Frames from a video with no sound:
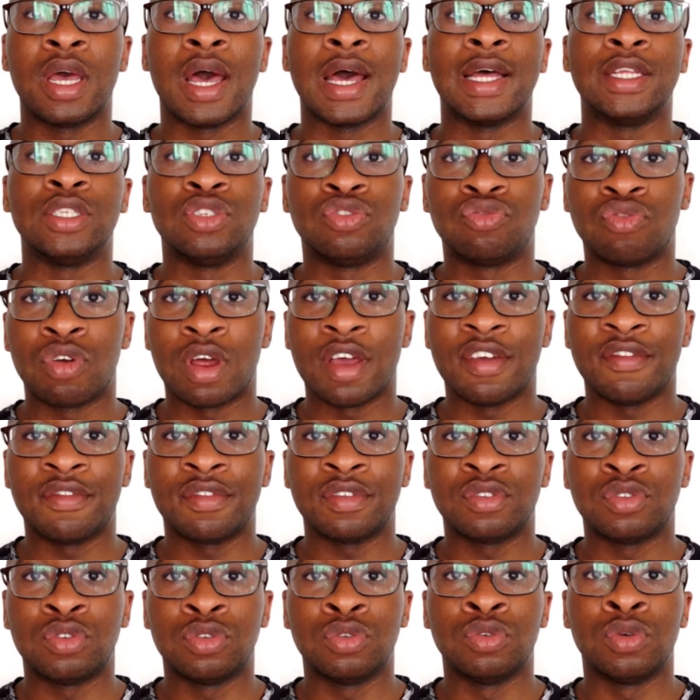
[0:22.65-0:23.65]
and drive
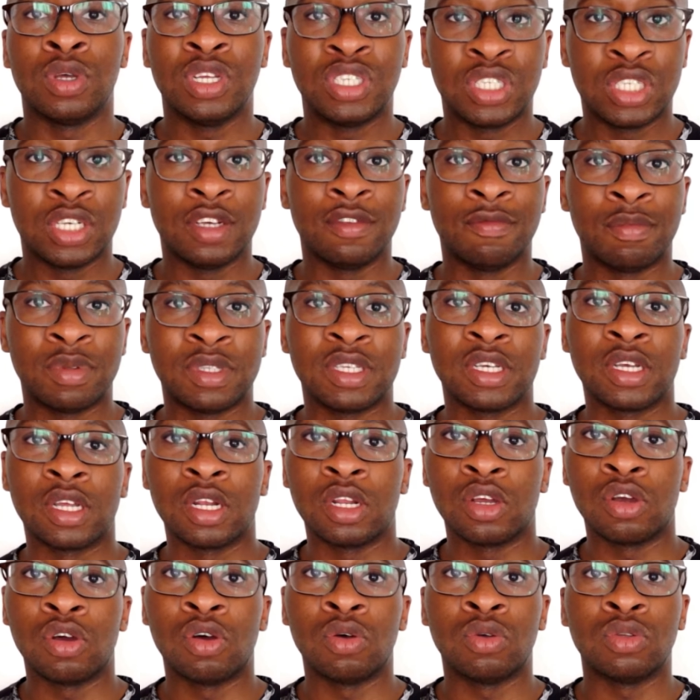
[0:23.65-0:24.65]
to achieve
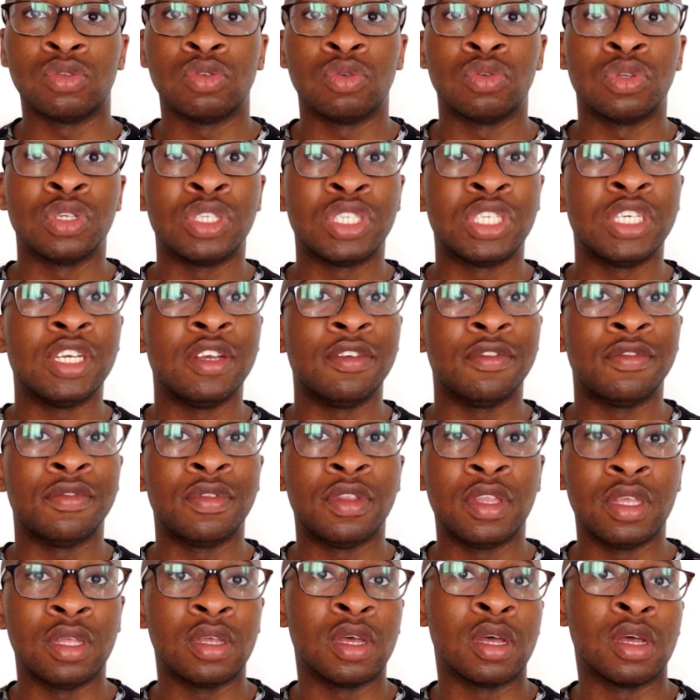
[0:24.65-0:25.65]
particular goals or achieve
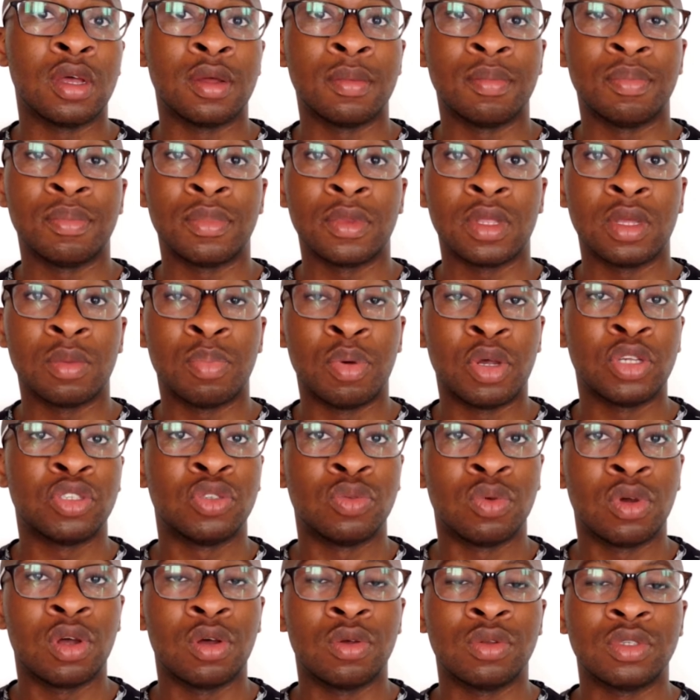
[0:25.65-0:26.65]
the
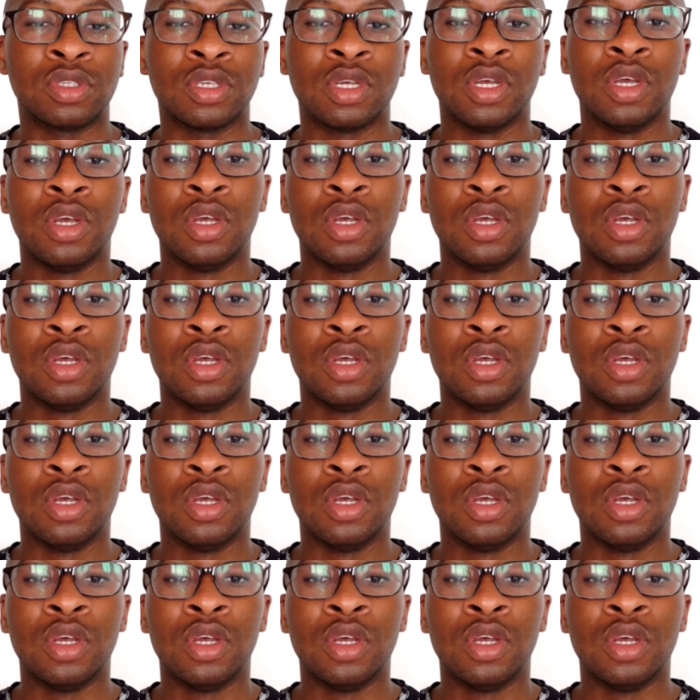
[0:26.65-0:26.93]
personal goals.